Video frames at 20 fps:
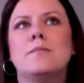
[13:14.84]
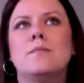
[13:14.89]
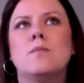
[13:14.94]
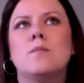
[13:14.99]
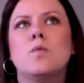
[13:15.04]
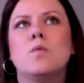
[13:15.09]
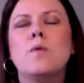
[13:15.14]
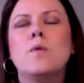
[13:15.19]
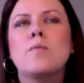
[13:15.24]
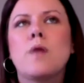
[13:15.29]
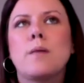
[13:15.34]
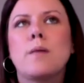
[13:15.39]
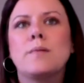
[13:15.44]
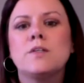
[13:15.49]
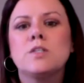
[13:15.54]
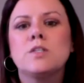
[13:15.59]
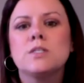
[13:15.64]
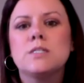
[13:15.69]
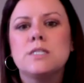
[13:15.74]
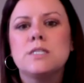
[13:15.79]
we probably
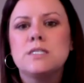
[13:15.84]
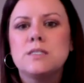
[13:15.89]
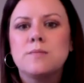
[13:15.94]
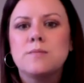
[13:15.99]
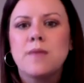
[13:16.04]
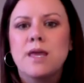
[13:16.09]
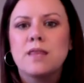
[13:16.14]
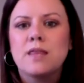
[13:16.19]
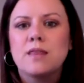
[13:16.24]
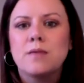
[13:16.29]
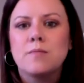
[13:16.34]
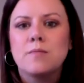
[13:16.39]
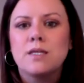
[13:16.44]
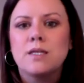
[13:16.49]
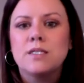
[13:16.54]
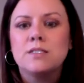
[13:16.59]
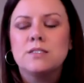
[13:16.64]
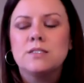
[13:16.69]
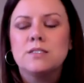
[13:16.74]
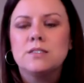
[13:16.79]
just need to make them
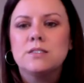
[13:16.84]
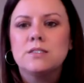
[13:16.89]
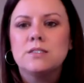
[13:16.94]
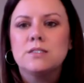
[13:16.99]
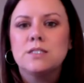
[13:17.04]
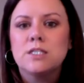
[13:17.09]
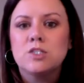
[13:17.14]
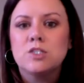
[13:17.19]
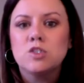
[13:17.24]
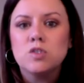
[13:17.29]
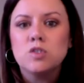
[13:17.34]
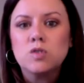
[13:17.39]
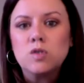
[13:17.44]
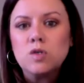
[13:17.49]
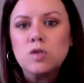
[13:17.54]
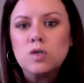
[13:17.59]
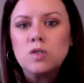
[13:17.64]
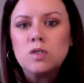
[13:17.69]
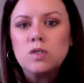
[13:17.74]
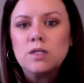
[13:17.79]

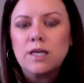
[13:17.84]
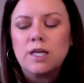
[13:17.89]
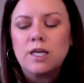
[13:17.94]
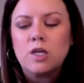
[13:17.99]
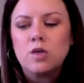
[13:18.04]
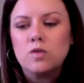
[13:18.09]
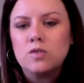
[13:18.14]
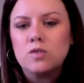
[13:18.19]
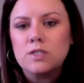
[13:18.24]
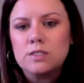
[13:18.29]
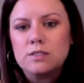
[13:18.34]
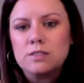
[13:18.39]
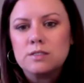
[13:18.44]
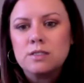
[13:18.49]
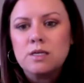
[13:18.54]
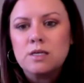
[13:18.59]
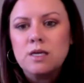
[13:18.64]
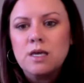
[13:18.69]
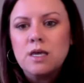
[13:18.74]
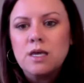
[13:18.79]
digital, like you just
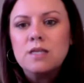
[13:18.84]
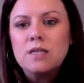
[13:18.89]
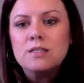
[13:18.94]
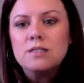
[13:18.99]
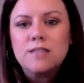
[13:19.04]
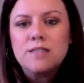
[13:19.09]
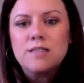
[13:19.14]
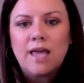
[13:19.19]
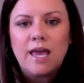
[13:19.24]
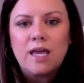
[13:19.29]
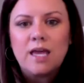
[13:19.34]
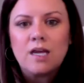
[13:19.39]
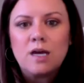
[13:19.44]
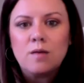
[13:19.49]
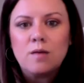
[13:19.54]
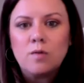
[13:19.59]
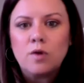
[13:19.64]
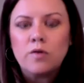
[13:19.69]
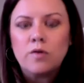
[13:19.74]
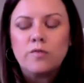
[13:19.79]
scan
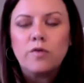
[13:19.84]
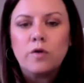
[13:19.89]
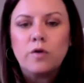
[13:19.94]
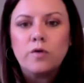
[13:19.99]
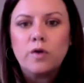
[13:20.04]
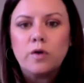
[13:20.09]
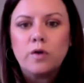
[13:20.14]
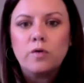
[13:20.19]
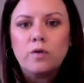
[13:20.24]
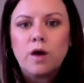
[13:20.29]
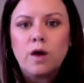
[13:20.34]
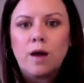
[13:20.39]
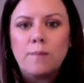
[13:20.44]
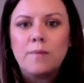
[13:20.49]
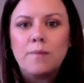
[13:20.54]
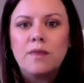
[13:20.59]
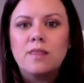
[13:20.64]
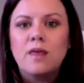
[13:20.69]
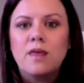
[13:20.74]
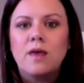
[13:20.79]
them or
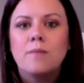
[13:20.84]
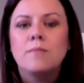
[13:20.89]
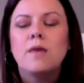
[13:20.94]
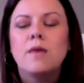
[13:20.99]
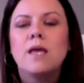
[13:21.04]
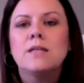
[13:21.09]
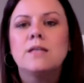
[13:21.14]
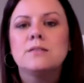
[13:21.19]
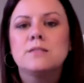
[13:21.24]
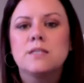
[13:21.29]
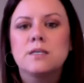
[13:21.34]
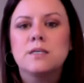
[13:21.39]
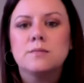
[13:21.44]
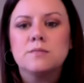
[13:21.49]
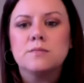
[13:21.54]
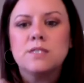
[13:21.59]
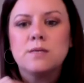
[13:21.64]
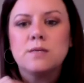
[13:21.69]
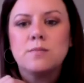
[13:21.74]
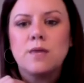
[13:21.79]
photocopy them and send them
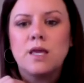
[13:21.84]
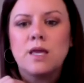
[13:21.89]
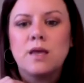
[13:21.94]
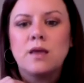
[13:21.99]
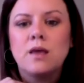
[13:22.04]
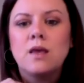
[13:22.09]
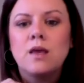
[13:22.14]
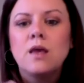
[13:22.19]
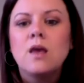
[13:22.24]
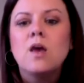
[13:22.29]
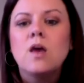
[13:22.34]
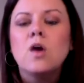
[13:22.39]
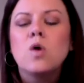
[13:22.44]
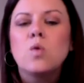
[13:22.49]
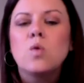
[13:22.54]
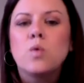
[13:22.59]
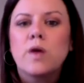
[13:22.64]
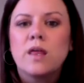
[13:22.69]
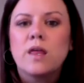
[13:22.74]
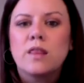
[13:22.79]
to me
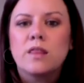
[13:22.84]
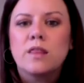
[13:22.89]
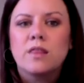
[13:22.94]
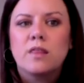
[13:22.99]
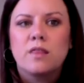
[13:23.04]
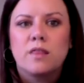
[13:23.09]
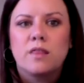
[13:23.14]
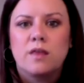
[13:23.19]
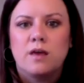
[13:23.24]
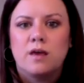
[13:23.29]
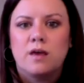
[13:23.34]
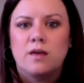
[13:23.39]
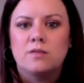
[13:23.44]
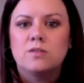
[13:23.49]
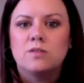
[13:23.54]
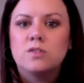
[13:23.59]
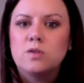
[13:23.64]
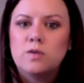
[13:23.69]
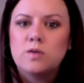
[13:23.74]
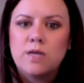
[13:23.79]
with the
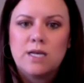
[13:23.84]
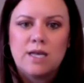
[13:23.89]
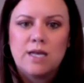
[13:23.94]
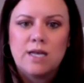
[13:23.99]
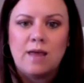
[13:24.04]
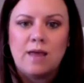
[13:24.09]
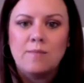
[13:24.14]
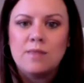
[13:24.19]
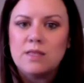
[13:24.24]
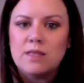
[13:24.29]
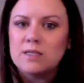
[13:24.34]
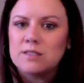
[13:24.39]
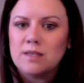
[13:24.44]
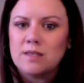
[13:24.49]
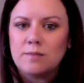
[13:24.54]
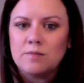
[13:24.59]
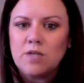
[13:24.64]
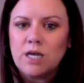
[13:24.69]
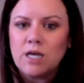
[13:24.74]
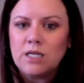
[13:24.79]
student name and the
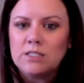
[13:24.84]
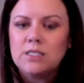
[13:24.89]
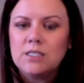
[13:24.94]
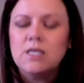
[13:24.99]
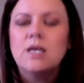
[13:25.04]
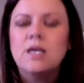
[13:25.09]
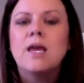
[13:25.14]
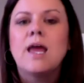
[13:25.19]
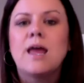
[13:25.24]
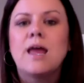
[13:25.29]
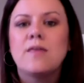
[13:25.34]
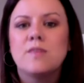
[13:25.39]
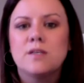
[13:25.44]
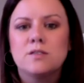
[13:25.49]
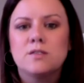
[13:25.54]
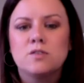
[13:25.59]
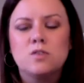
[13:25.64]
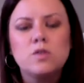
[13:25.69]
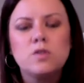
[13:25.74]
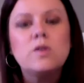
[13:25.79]
subject, and
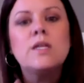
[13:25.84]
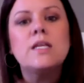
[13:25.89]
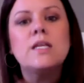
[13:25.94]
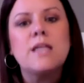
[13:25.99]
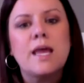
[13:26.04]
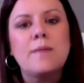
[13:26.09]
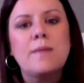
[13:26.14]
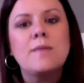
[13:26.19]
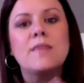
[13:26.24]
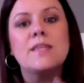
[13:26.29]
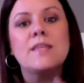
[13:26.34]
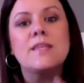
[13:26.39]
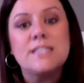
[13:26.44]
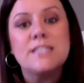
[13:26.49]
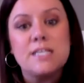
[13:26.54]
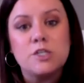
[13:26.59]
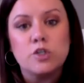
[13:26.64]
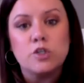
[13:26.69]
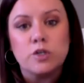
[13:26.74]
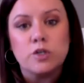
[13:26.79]
the student name and the
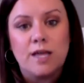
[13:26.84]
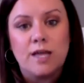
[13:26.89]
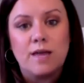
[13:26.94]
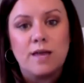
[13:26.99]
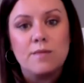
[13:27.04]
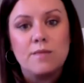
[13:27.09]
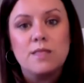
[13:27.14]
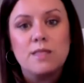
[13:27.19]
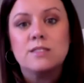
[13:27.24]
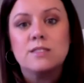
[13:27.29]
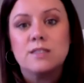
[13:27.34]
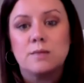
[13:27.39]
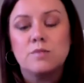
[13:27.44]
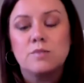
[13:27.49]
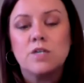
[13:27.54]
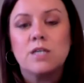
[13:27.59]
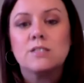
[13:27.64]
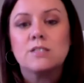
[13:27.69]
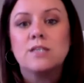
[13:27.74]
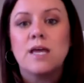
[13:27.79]
teacher name and the
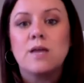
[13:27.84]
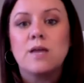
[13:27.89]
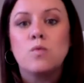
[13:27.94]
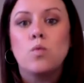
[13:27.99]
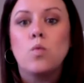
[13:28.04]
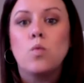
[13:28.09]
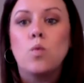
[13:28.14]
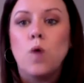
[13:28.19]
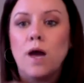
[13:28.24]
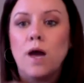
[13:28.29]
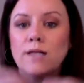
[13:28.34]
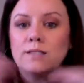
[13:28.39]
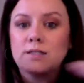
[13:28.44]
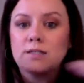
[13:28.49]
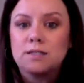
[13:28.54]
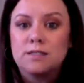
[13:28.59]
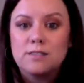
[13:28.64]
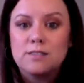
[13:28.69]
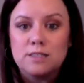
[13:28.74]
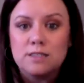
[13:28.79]
subject and what
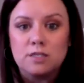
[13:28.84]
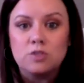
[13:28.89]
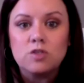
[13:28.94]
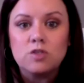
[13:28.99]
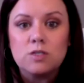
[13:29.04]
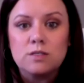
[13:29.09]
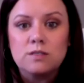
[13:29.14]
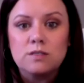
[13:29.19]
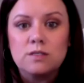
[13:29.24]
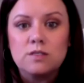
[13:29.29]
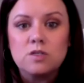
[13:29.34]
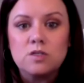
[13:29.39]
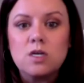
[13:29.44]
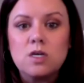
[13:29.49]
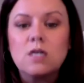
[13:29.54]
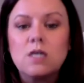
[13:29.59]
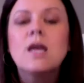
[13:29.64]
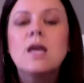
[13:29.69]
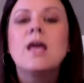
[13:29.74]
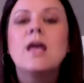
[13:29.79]
extension
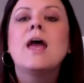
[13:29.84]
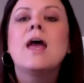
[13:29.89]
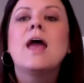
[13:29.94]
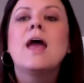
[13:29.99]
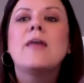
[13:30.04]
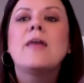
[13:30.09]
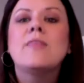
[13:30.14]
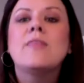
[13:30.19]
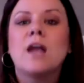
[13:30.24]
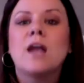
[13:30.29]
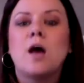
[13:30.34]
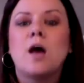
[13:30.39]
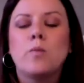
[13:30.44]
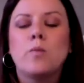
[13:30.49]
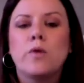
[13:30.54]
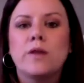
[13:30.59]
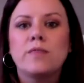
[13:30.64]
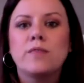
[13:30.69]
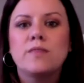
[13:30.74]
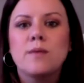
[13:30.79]
center. And then I'll
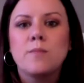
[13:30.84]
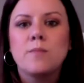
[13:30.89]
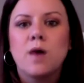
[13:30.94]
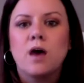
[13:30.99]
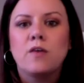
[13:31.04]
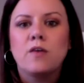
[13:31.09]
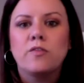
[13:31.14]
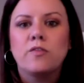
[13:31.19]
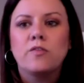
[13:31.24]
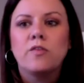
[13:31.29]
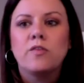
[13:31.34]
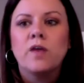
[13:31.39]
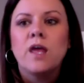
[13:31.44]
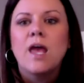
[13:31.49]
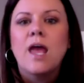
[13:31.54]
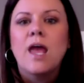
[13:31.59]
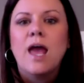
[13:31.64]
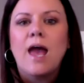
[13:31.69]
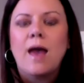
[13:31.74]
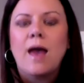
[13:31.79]
print them off
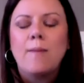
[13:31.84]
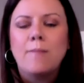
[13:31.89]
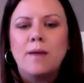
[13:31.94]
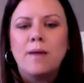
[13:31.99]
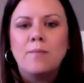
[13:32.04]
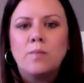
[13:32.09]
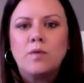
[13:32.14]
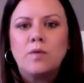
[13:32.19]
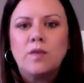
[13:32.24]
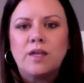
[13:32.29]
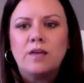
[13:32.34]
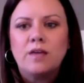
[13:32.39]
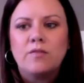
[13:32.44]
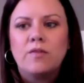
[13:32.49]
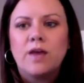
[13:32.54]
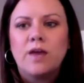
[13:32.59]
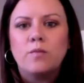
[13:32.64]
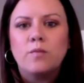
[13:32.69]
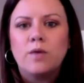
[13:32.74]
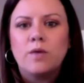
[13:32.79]
at Maple Leaf
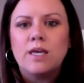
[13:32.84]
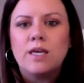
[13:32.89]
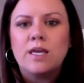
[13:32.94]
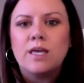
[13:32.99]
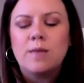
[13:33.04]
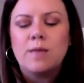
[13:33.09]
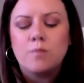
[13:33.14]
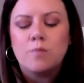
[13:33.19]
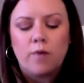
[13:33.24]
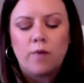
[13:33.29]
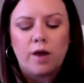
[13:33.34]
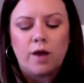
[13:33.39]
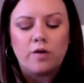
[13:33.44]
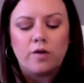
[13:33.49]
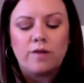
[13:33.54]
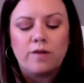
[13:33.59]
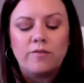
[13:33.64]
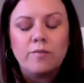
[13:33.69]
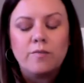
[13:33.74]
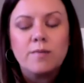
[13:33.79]
and we can keep a record
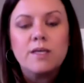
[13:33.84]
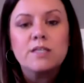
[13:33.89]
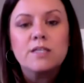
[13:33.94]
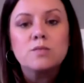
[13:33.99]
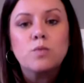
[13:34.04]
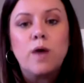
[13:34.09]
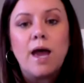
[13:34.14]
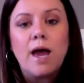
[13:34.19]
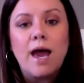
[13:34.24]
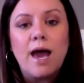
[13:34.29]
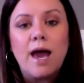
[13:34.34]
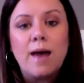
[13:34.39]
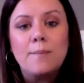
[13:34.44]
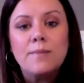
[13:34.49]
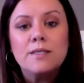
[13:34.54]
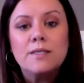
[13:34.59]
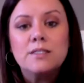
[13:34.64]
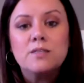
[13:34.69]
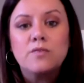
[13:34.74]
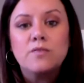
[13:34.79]
of it. Because what
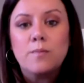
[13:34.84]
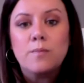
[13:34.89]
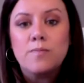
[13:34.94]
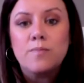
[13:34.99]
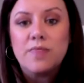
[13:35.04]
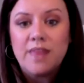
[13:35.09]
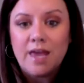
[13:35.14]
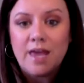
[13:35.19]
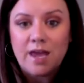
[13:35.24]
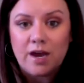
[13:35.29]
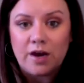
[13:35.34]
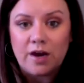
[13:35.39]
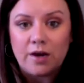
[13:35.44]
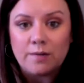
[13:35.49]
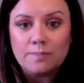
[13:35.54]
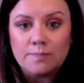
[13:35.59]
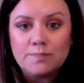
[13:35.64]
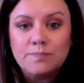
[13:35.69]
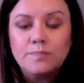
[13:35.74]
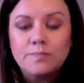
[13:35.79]
happens from
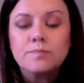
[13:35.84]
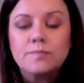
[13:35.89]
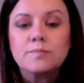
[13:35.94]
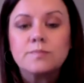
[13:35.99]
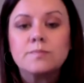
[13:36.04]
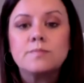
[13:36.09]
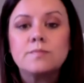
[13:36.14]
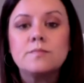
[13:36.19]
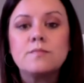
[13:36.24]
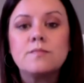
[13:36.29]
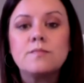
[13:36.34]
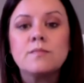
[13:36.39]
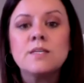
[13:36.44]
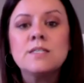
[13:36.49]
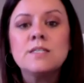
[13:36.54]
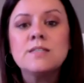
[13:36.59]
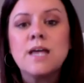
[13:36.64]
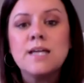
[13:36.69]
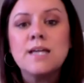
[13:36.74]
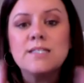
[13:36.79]
there
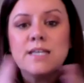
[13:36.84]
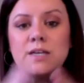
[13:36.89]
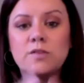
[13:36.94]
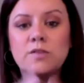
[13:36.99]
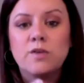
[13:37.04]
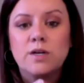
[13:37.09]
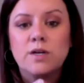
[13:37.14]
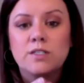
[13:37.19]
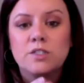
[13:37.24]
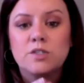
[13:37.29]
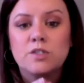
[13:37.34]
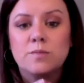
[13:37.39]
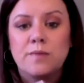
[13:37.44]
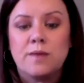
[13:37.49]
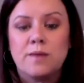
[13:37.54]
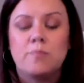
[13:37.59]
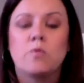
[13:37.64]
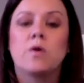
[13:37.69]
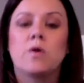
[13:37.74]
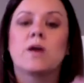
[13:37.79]
is I take their audition
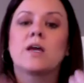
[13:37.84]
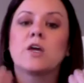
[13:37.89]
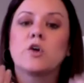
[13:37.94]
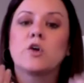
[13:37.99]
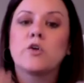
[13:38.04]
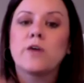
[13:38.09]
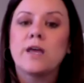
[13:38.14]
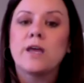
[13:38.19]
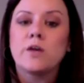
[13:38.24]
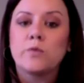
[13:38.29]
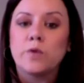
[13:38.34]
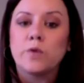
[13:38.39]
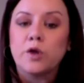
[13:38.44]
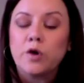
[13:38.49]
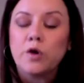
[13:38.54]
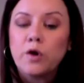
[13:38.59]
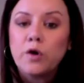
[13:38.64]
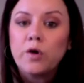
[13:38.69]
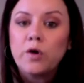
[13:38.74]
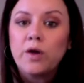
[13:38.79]
paperwork and create a
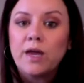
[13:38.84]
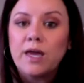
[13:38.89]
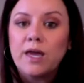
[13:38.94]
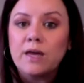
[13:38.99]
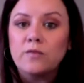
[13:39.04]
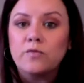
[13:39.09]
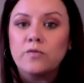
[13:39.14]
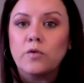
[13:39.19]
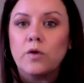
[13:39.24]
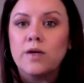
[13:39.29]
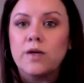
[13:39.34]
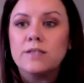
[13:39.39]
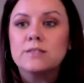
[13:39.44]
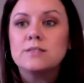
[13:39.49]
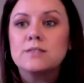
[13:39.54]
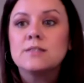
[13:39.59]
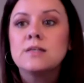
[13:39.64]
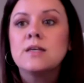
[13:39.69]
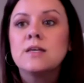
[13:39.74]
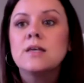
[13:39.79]
recurring
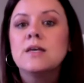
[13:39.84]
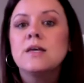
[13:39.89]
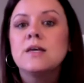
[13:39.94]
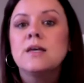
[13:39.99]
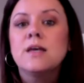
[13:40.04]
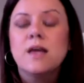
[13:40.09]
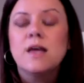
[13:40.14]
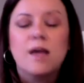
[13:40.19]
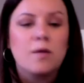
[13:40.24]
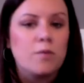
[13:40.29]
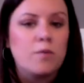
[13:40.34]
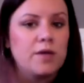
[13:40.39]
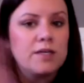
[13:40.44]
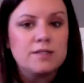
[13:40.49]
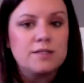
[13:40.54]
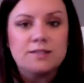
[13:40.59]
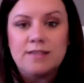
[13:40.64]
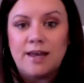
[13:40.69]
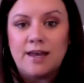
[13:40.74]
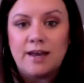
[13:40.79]
invoice, and we
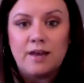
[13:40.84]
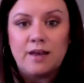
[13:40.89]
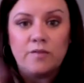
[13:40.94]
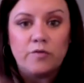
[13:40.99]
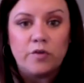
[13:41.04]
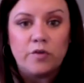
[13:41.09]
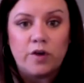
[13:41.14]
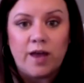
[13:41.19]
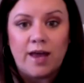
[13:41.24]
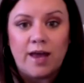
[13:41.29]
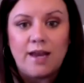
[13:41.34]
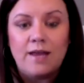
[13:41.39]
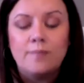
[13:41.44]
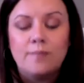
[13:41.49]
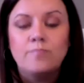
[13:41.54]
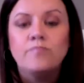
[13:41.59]
can set it and forget it.